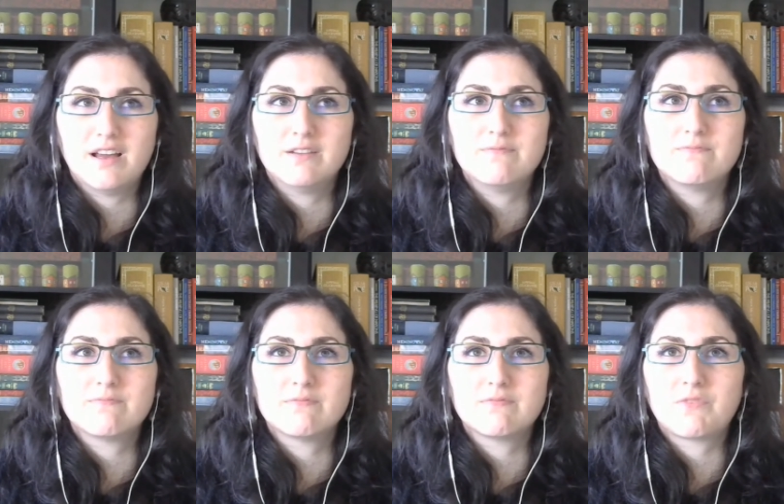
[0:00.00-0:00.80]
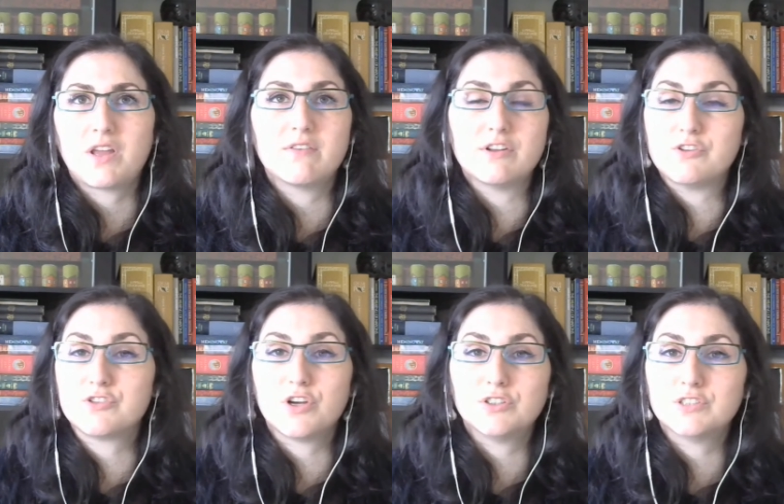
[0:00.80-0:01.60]
um, kind of an
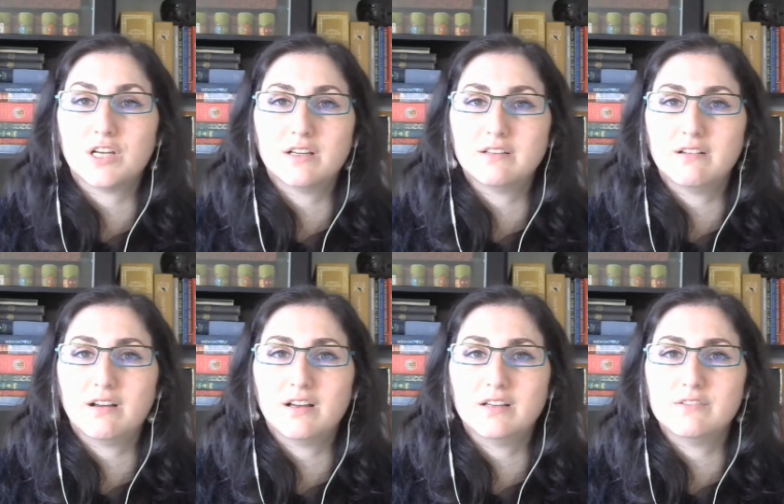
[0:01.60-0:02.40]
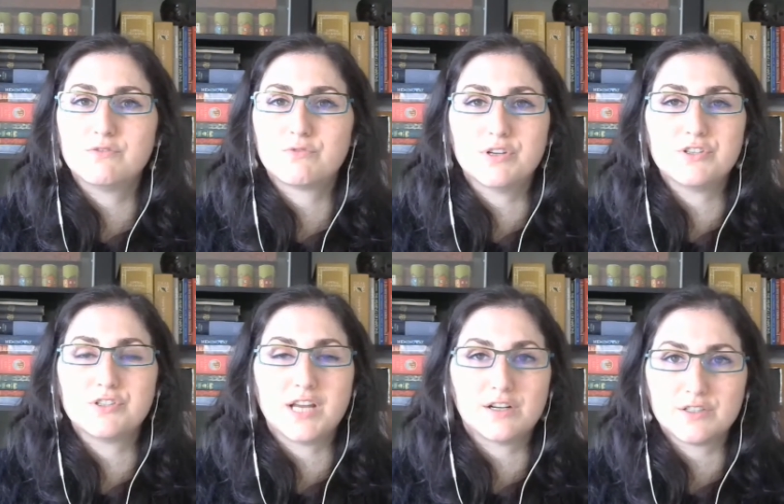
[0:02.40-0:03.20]
assault on on Rohingya
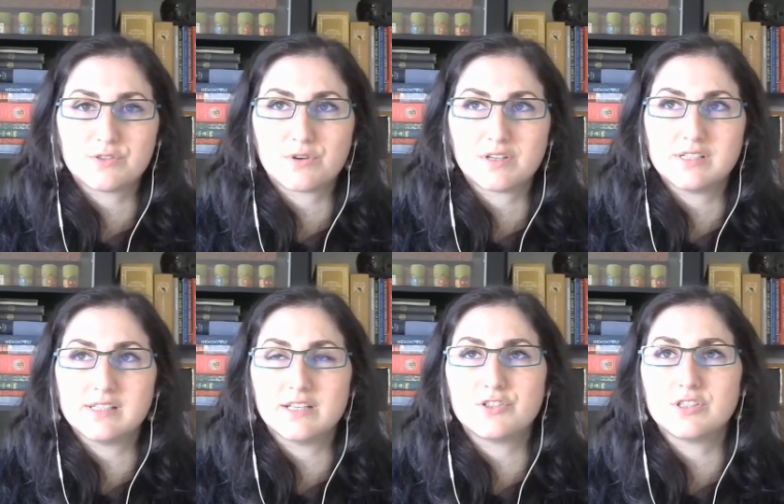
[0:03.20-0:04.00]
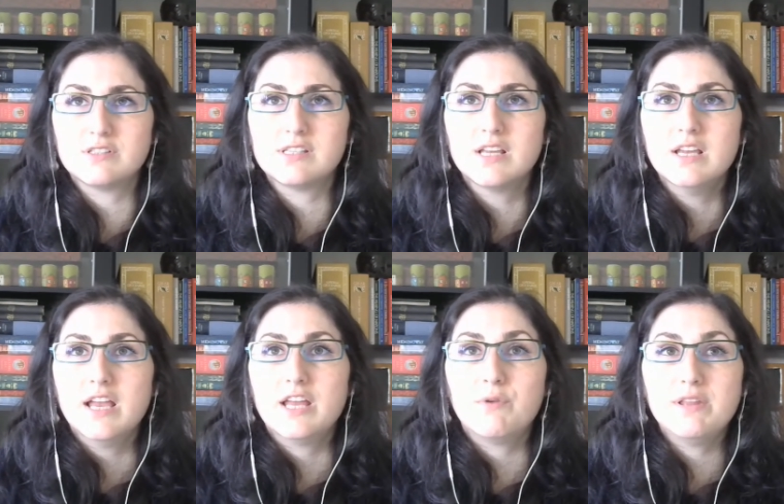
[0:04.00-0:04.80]
terrorist organizations
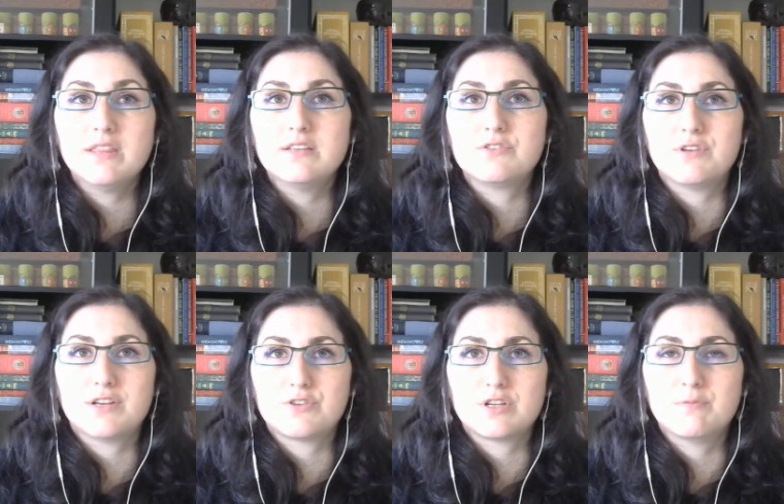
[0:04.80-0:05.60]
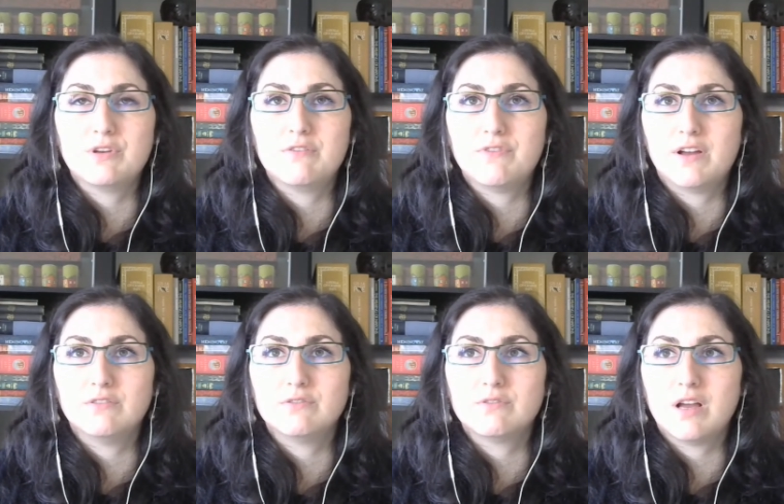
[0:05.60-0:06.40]
in a way that the international community
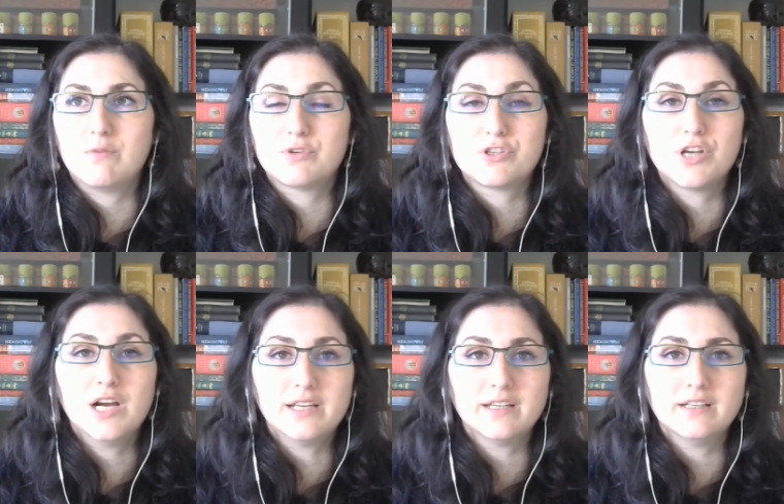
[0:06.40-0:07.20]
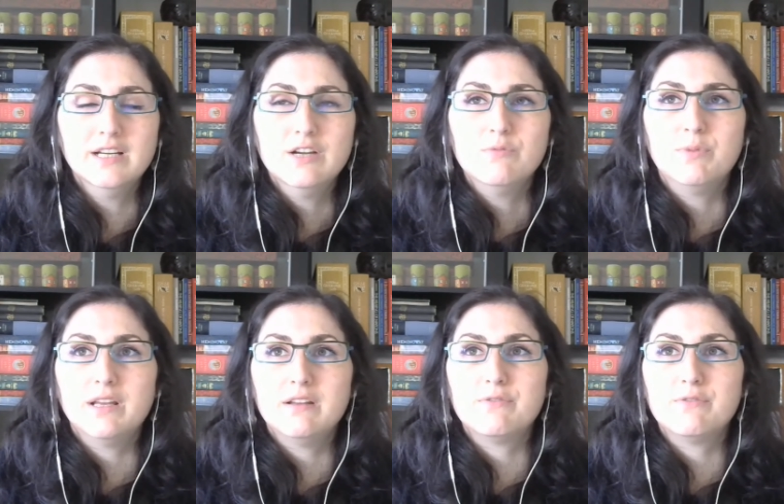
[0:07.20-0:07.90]
felt uh, was shocking. But